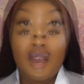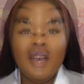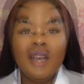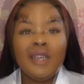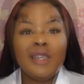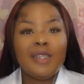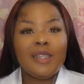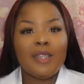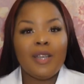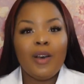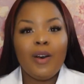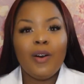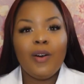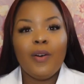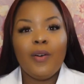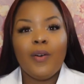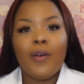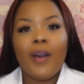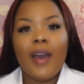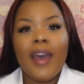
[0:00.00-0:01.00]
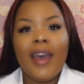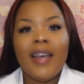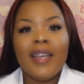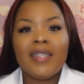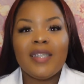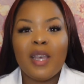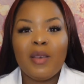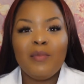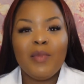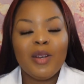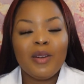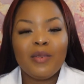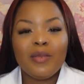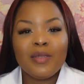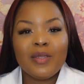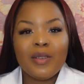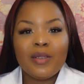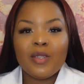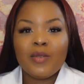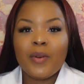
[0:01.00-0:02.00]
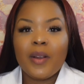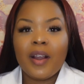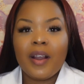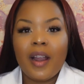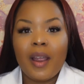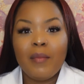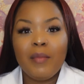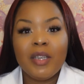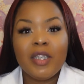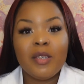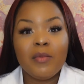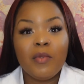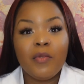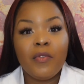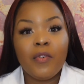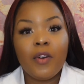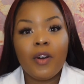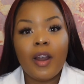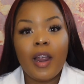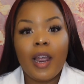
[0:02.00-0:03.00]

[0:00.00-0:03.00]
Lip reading: So as a medical social worker, I mentioned before,